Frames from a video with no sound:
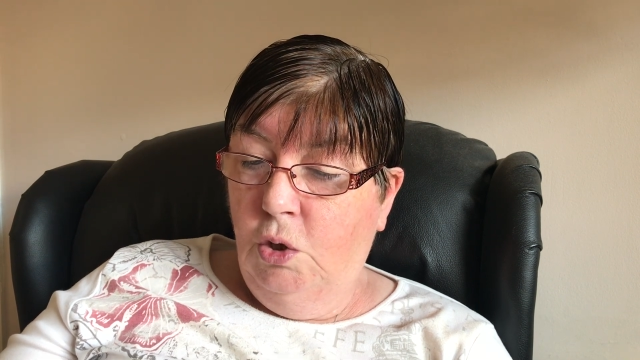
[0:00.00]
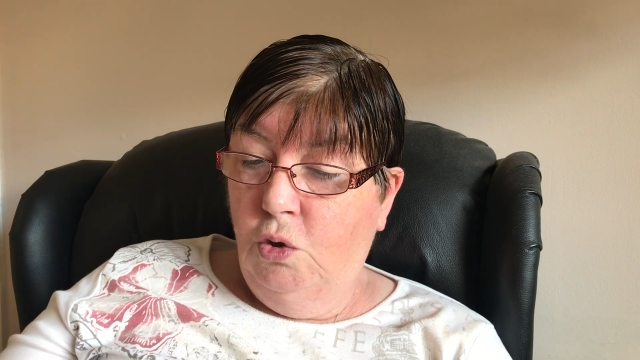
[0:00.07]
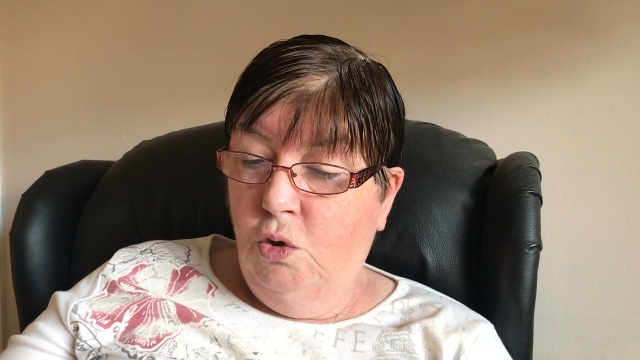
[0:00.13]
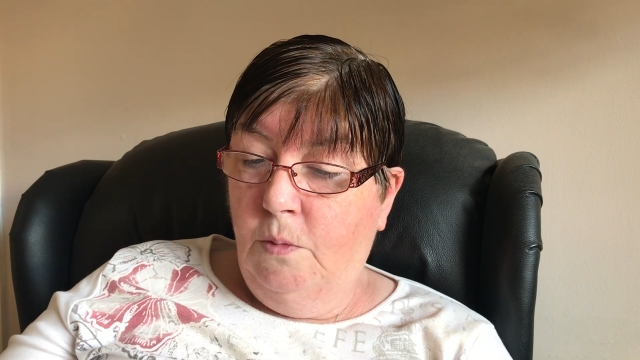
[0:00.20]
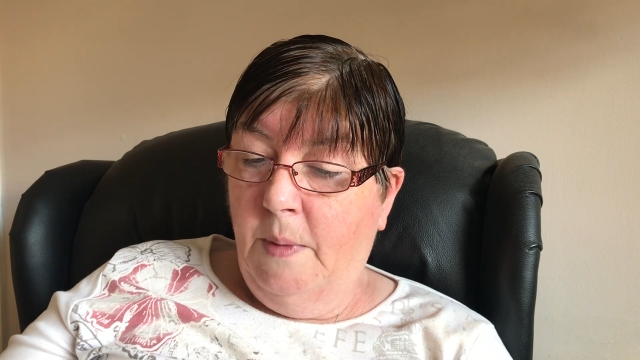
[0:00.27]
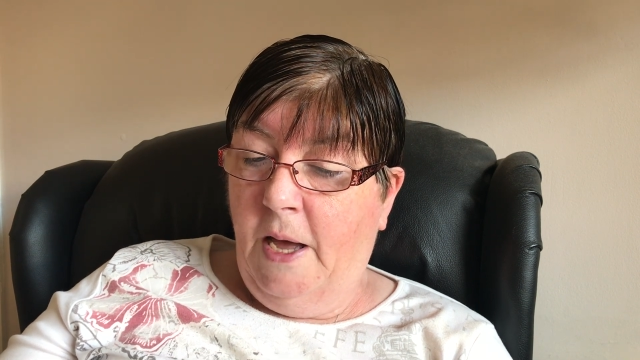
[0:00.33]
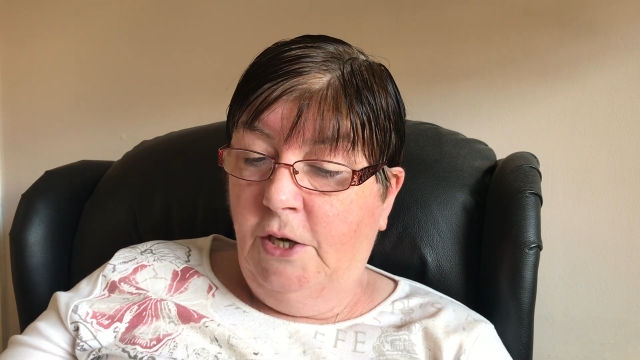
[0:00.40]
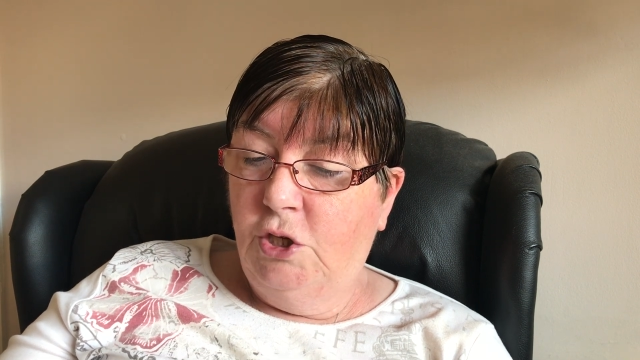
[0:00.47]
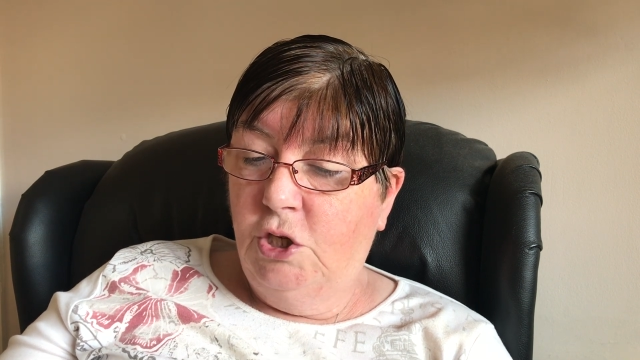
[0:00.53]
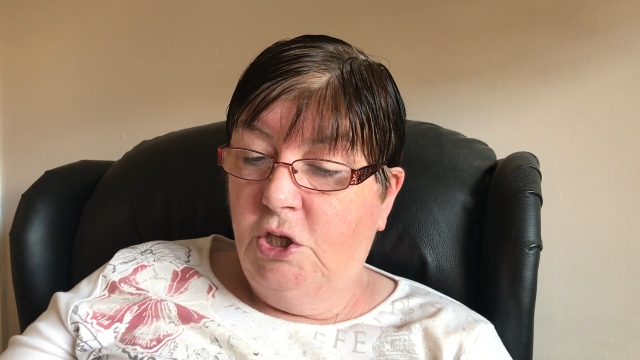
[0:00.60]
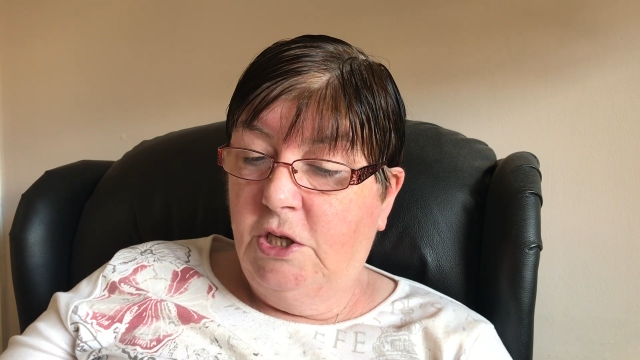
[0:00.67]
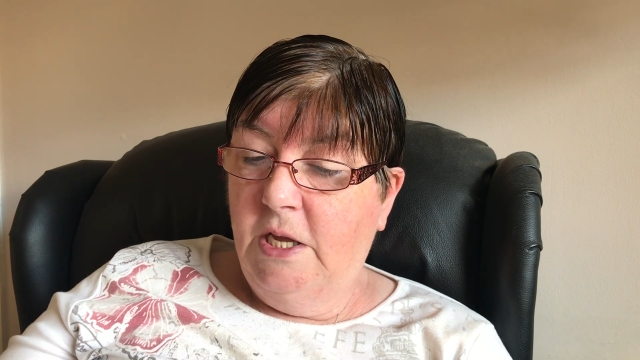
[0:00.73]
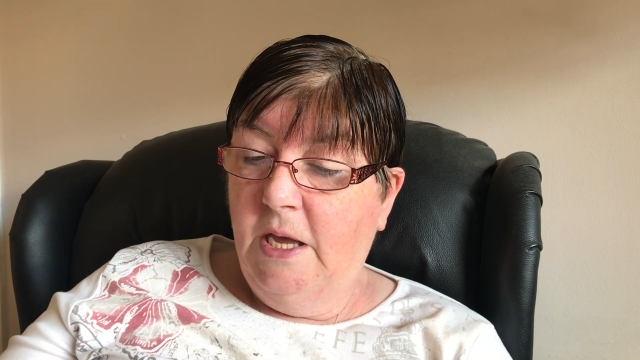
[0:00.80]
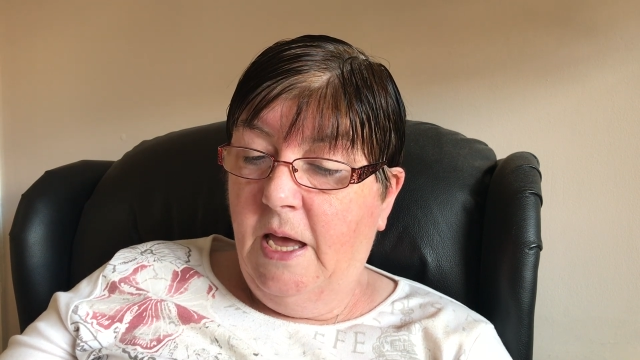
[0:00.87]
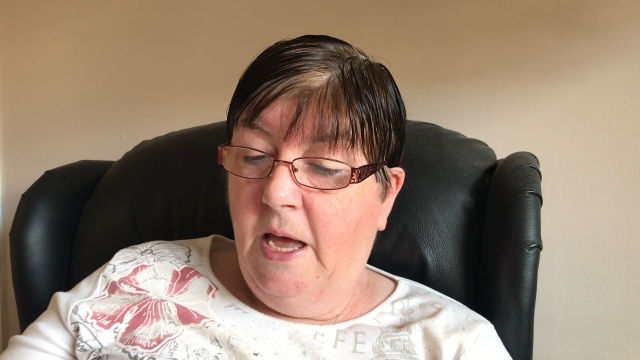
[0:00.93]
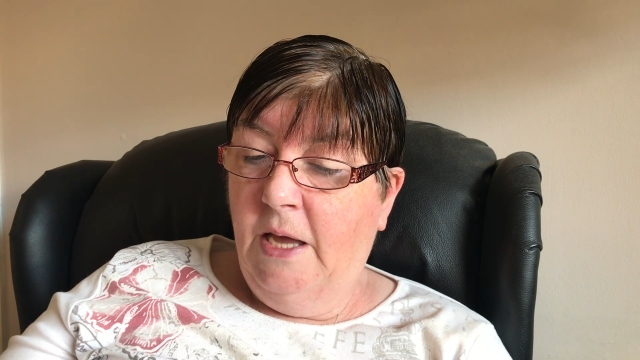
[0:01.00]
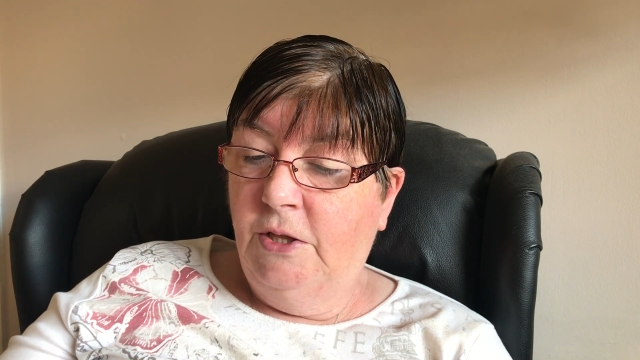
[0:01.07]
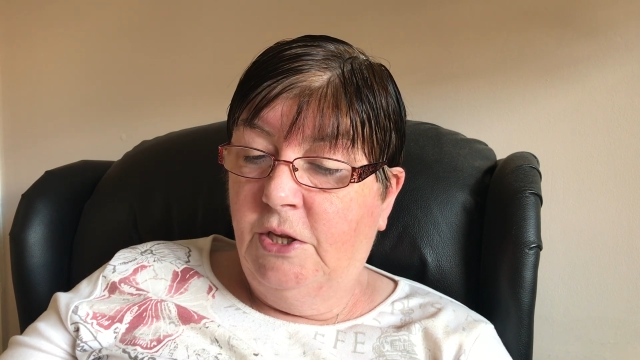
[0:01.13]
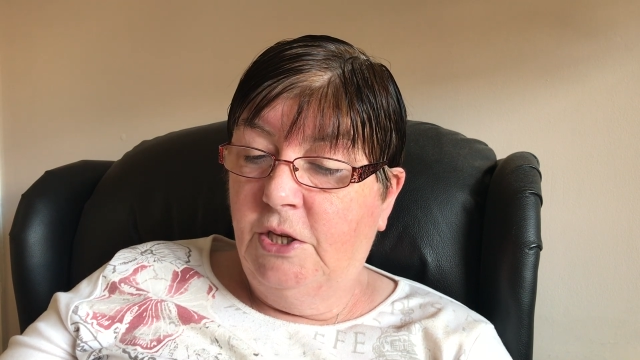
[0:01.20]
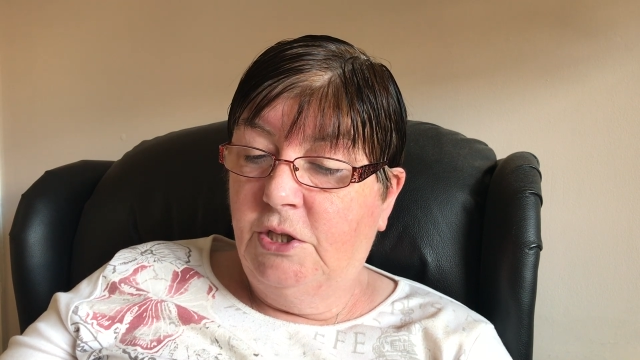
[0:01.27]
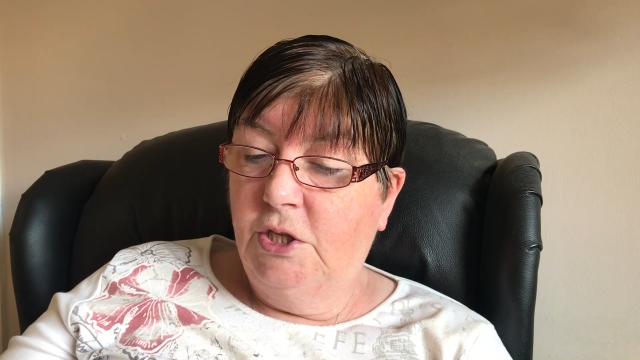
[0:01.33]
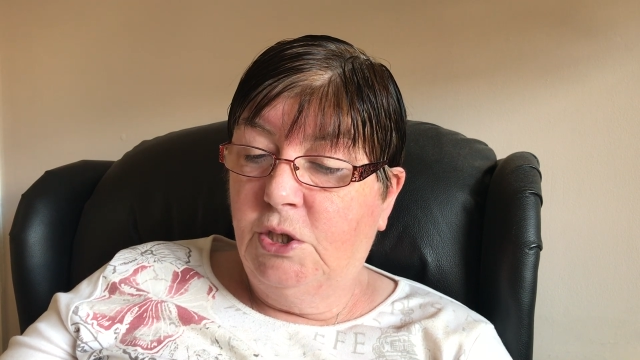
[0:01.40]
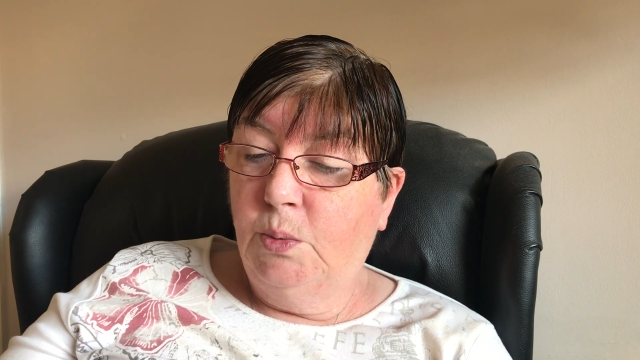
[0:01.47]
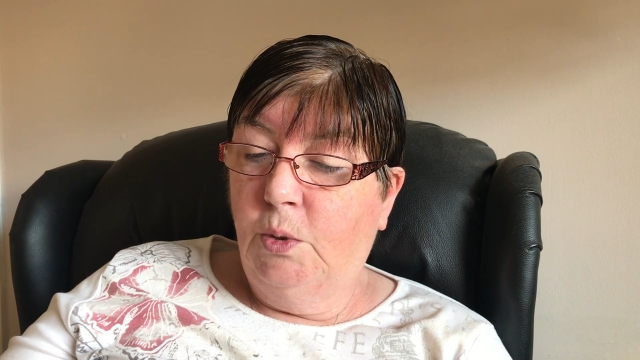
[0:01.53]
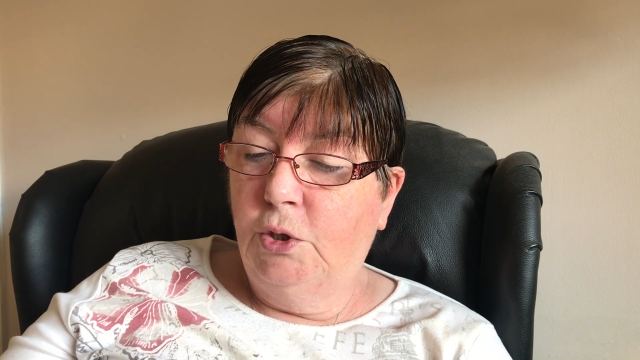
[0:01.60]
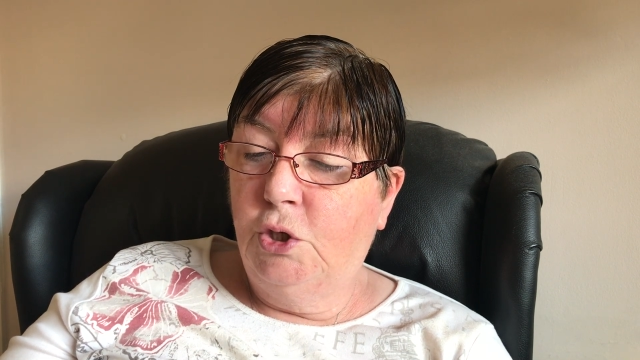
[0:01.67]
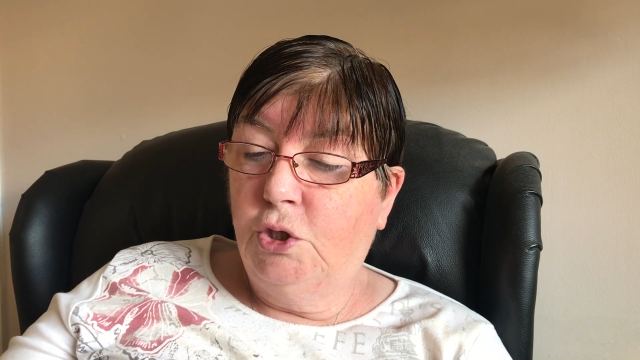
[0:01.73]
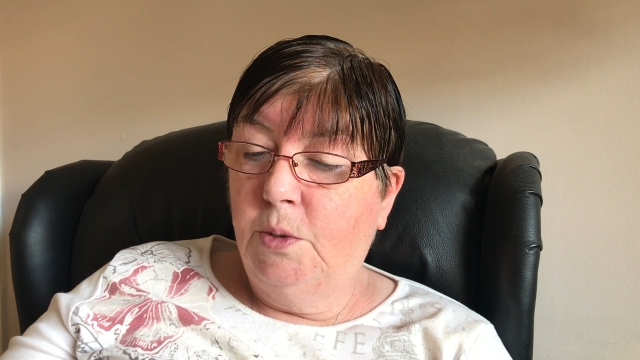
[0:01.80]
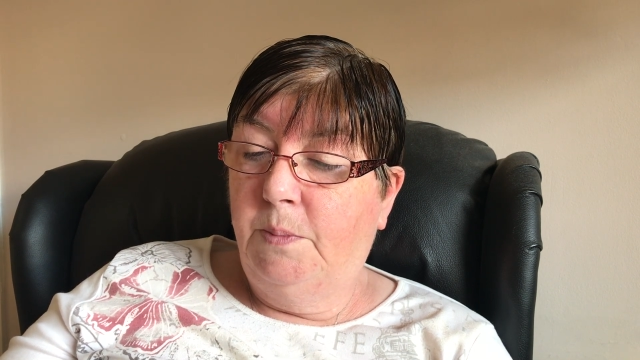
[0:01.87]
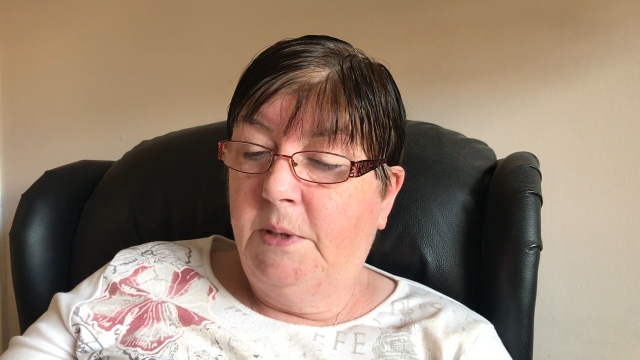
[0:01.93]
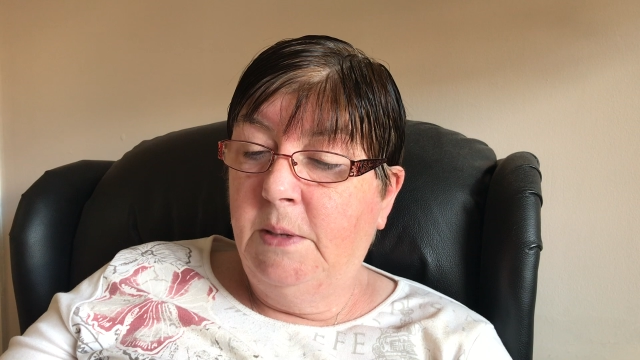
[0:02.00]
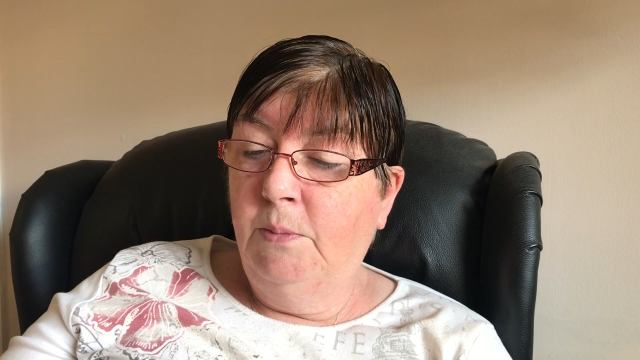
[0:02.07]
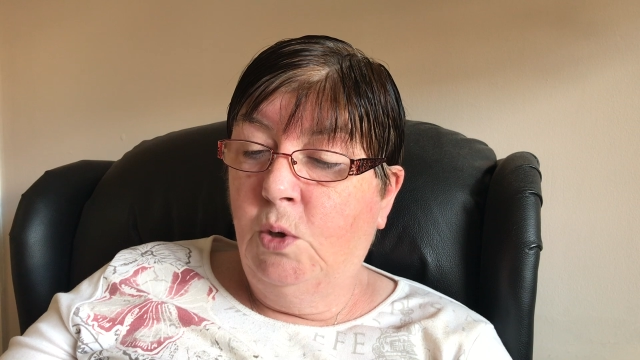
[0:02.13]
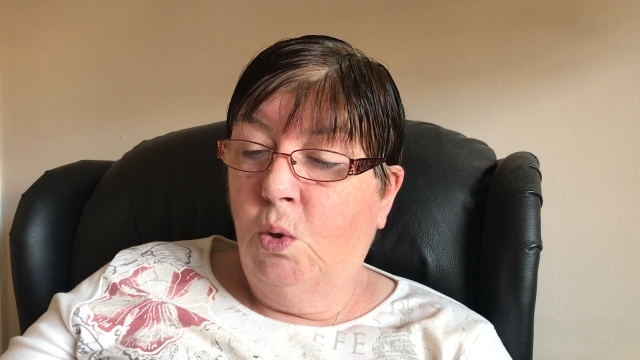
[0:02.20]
Your Majesty, and this is what the Supreme